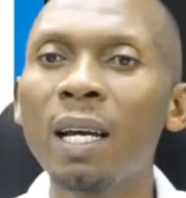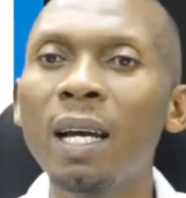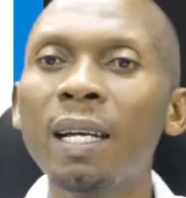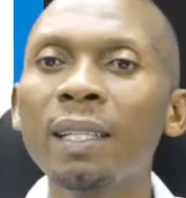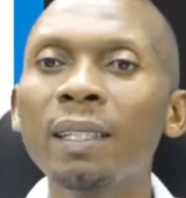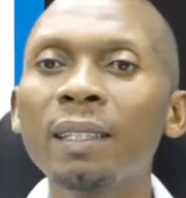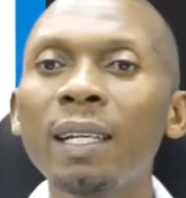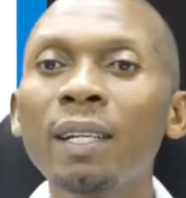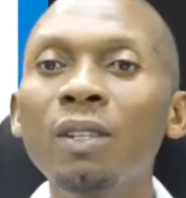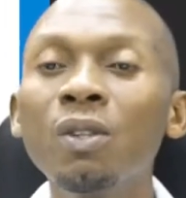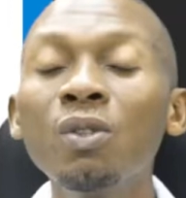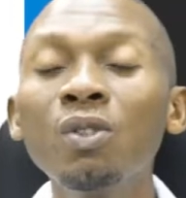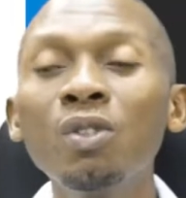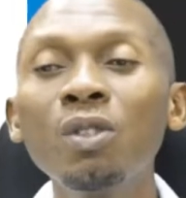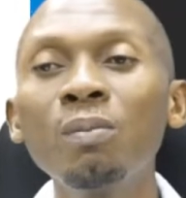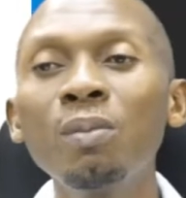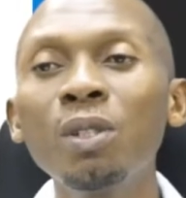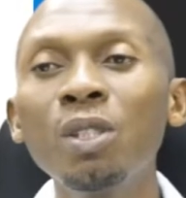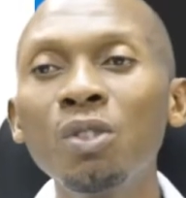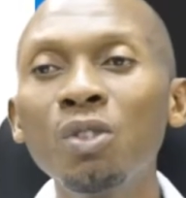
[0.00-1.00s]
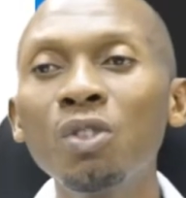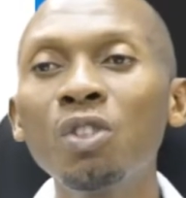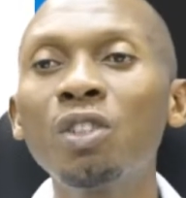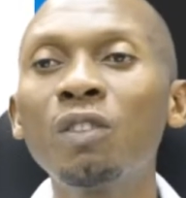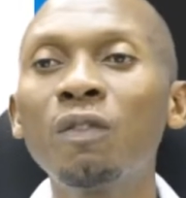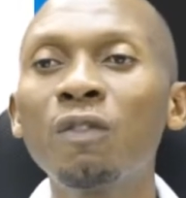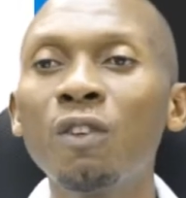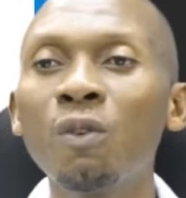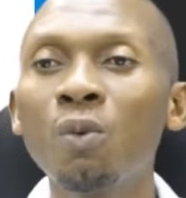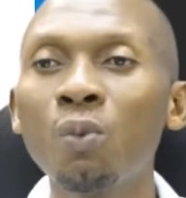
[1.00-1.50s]
And it can also be
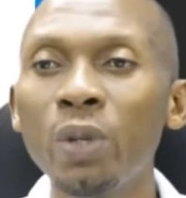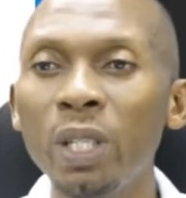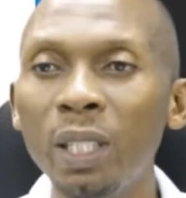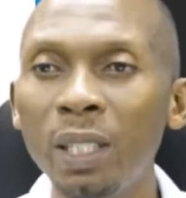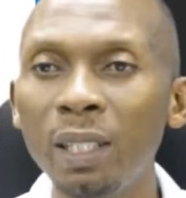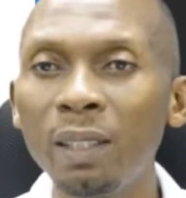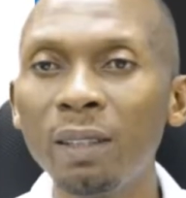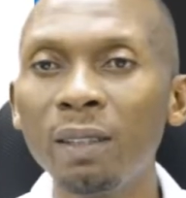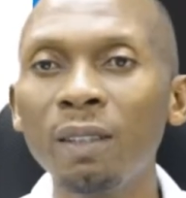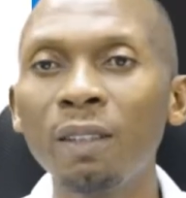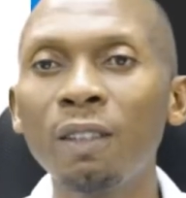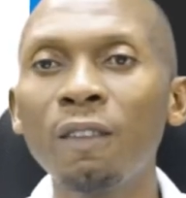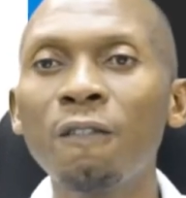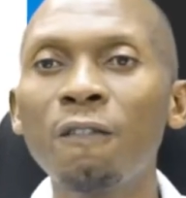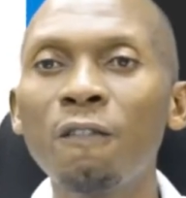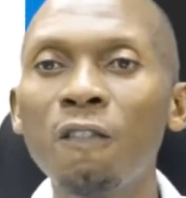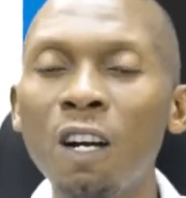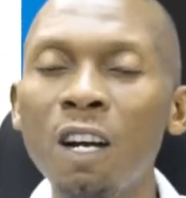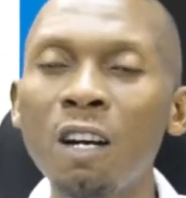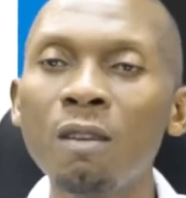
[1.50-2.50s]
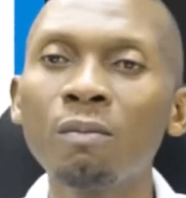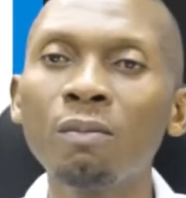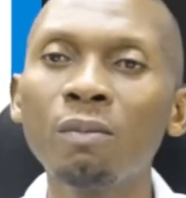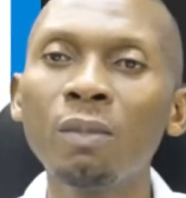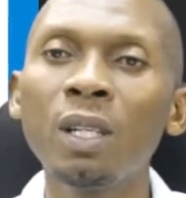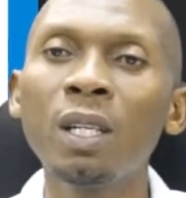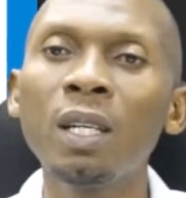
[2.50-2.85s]
used for weeding the farm